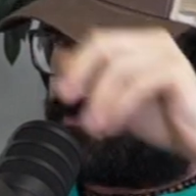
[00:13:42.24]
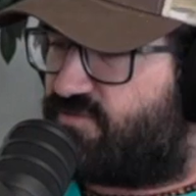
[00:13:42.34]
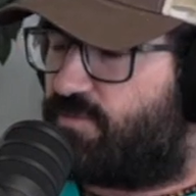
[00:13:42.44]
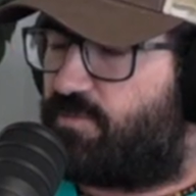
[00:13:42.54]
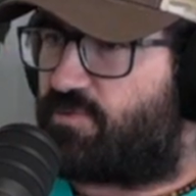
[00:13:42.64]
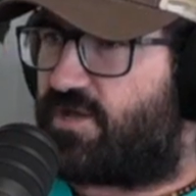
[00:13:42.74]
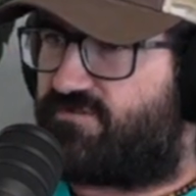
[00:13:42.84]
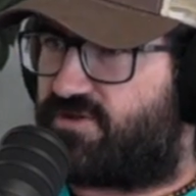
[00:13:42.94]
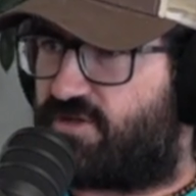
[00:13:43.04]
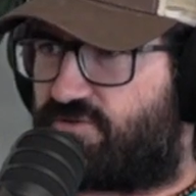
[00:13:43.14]
for people to
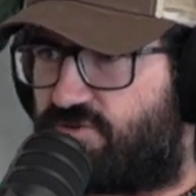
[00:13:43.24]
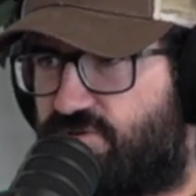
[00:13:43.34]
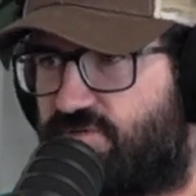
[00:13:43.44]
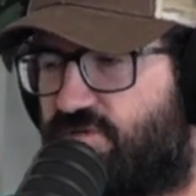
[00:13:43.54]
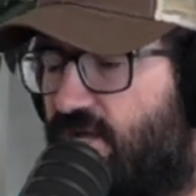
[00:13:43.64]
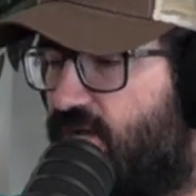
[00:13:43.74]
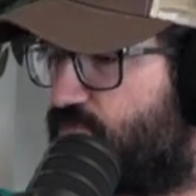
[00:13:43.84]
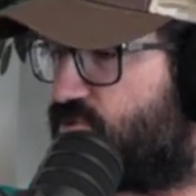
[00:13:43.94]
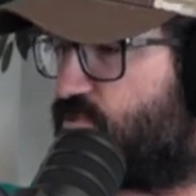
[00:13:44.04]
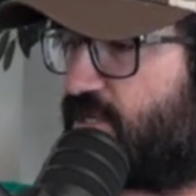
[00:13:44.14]
have another
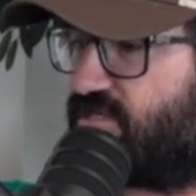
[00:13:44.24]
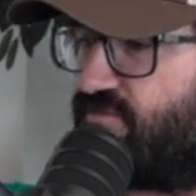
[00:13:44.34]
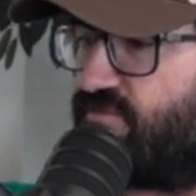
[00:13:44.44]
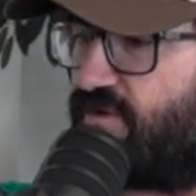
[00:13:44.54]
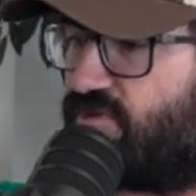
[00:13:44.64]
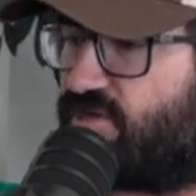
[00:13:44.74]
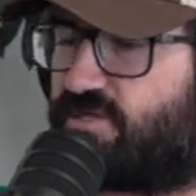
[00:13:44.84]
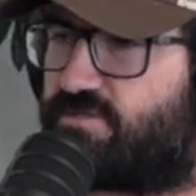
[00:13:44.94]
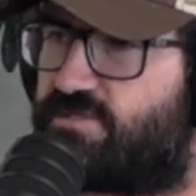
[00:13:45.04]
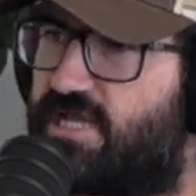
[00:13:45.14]
perspective of how they
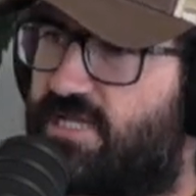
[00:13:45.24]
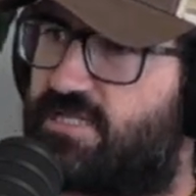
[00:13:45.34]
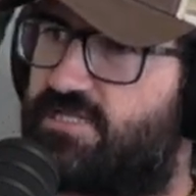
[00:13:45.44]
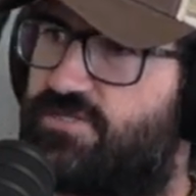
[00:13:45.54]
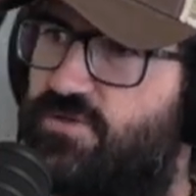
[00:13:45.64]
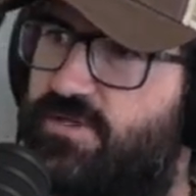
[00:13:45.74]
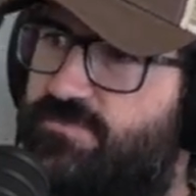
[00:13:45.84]
could technically do it.